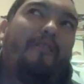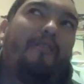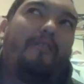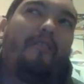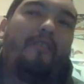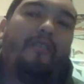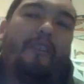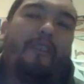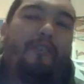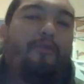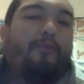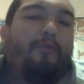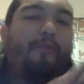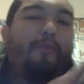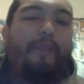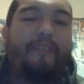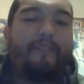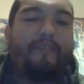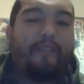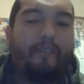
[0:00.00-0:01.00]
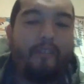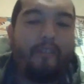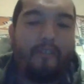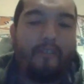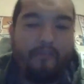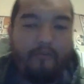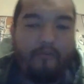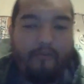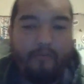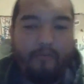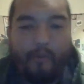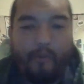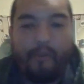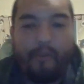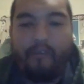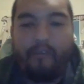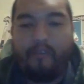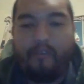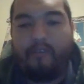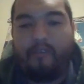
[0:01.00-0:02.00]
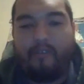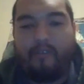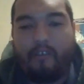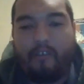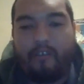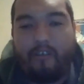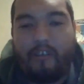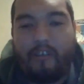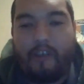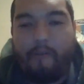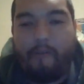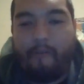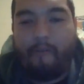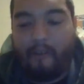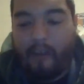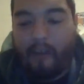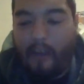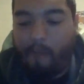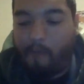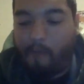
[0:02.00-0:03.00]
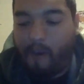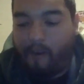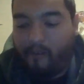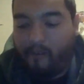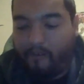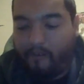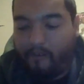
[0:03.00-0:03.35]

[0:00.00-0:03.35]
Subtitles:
like 2 weeks ago when they came out on